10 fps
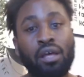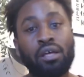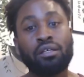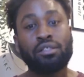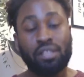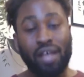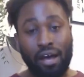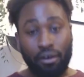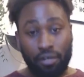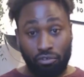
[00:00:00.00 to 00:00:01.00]
So
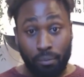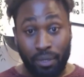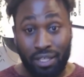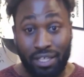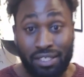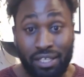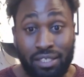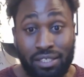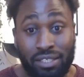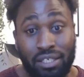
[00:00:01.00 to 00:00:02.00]
how do we meet these
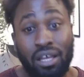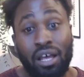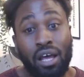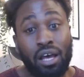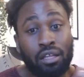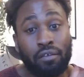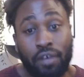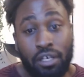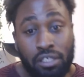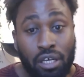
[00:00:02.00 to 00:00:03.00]
needs? The
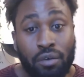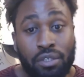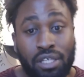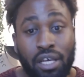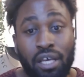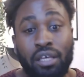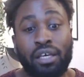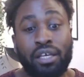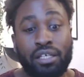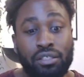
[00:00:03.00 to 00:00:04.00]
first thing I would say
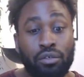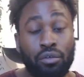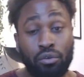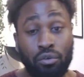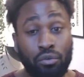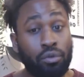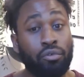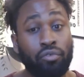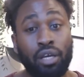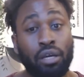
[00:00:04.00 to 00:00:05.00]
is to
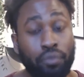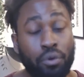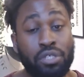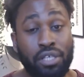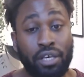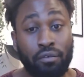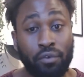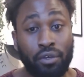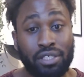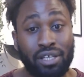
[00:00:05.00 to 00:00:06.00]
create a routine for
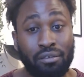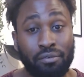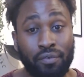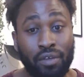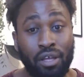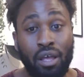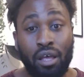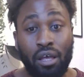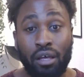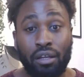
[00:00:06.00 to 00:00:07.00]
yourself.
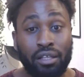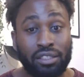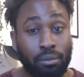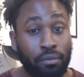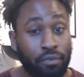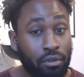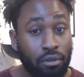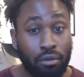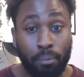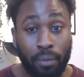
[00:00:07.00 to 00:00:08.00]
Now, some of
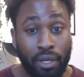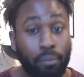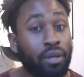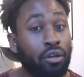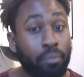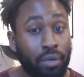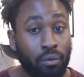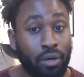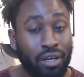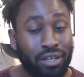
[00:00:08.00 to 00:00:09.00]
you may or may not be at
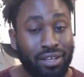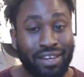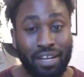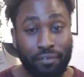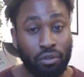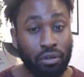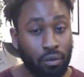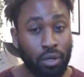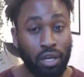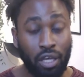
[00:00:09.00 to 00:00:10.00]
work, and if you're not at
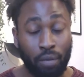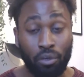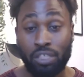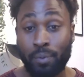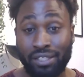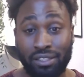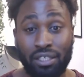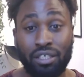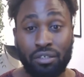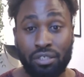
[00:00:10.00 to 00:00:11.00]
work, I'm not
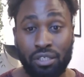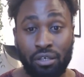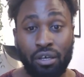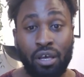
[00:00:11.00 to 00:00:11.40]
expecting you to